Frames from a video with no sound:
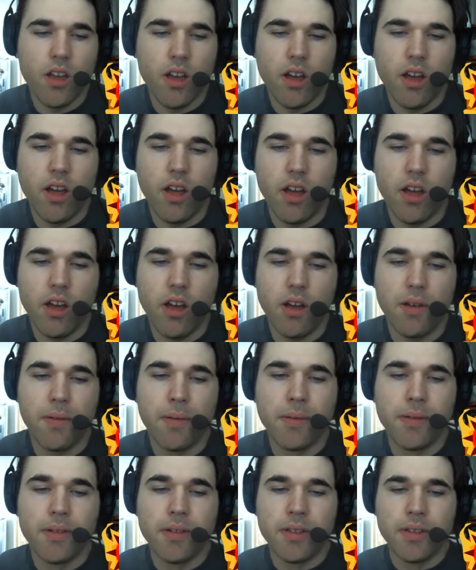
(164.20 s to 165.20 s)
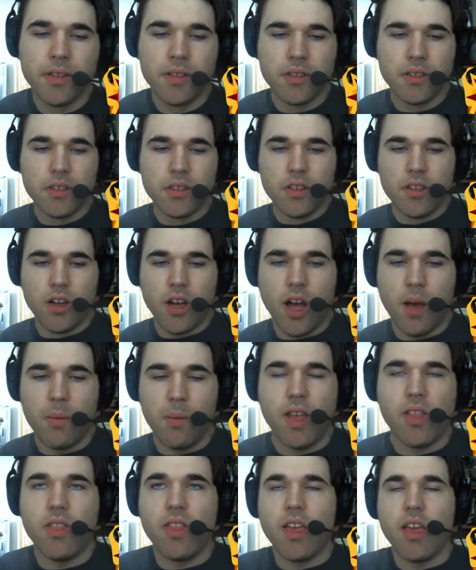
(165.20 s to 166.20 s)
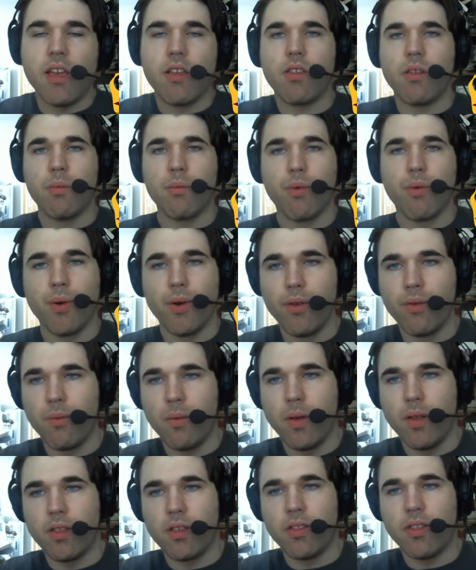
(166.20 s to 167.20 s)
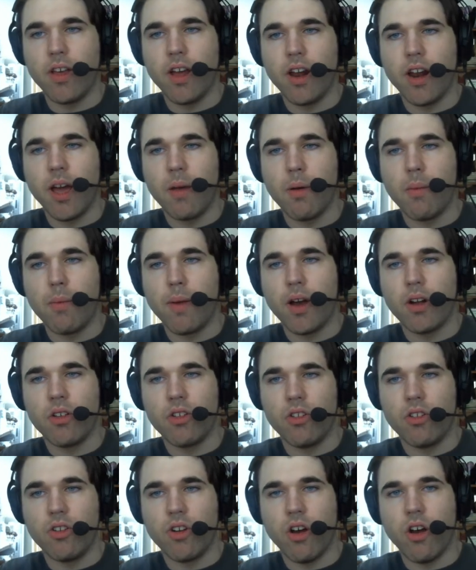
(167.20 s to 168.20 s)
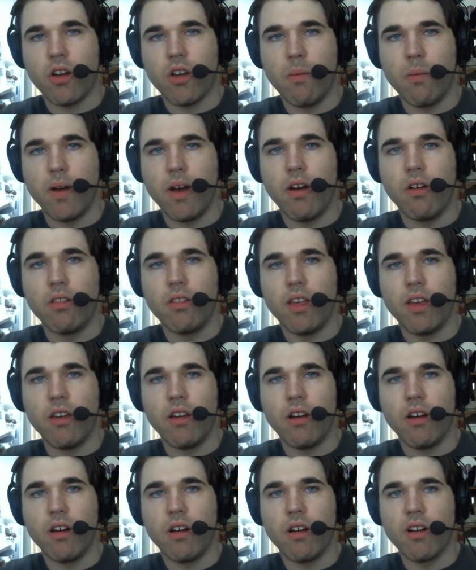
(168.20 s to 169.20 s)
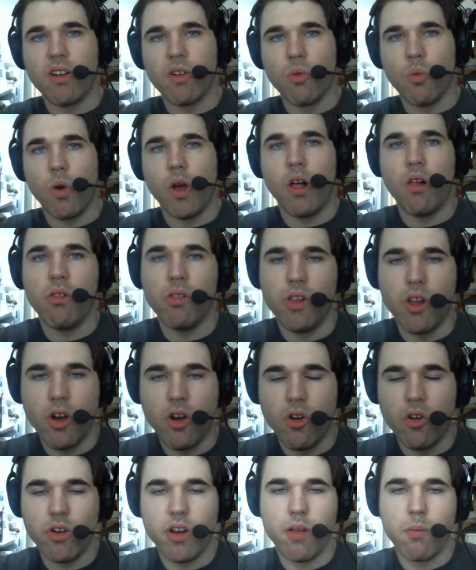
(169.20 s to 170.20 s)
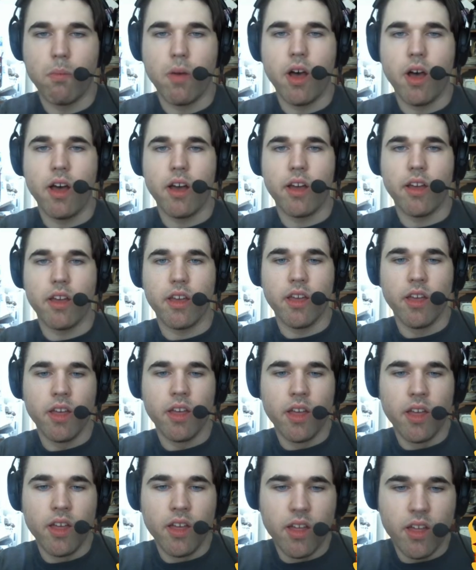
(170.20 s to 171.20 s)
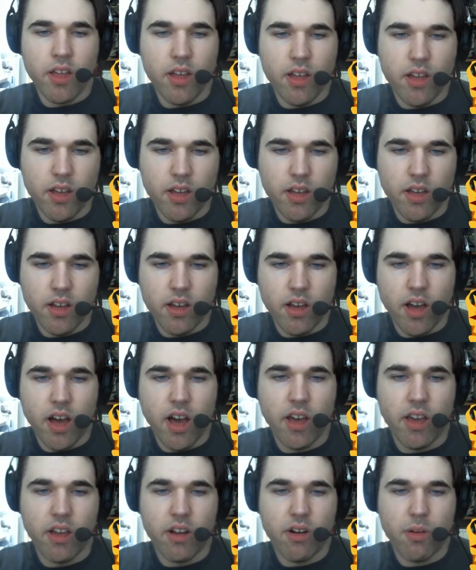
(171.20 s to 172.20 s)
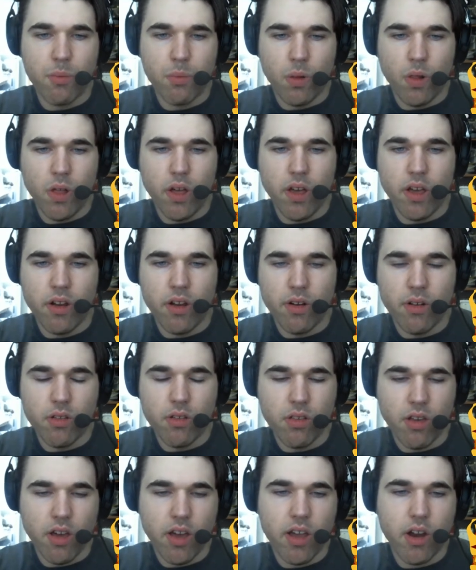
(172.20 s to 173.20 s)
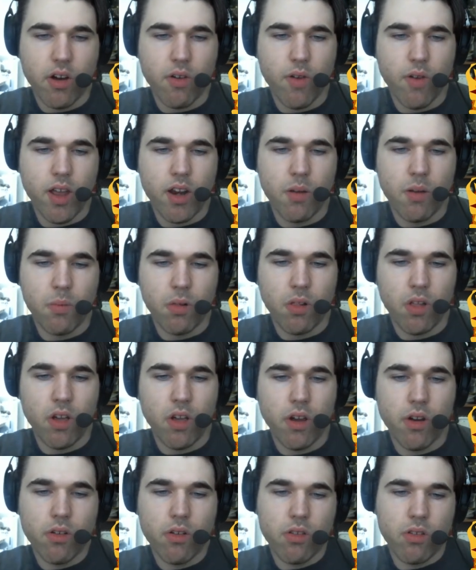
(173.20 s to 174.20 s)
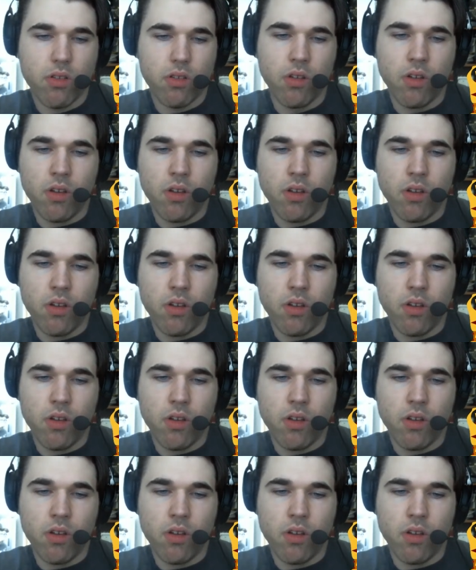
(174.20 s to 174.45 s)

Uh, I mean, these improvements that I'm about to talk about, they are well known among higher players, higher rated players.